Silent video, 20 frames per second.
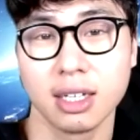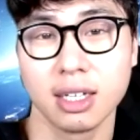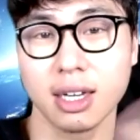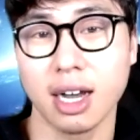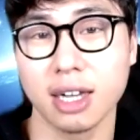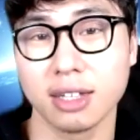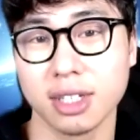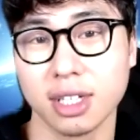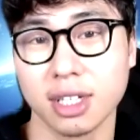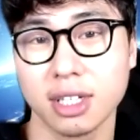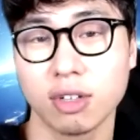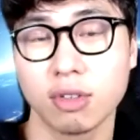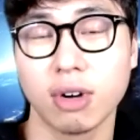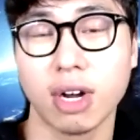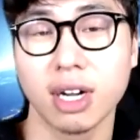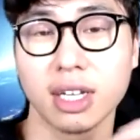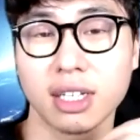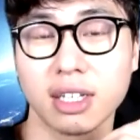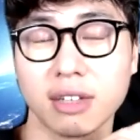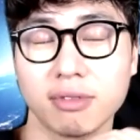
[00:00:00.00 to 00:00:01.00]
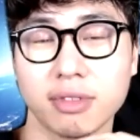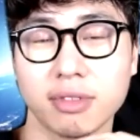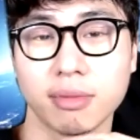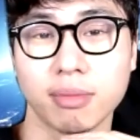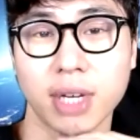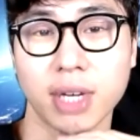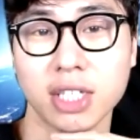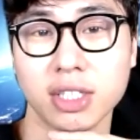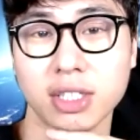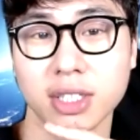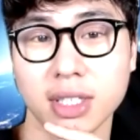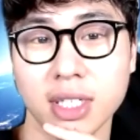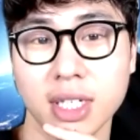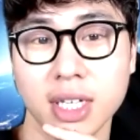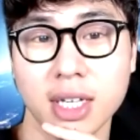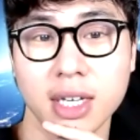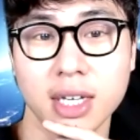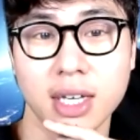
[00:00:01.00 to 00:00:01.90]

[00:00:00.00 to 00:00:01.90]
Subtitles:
causing chronic inflammation.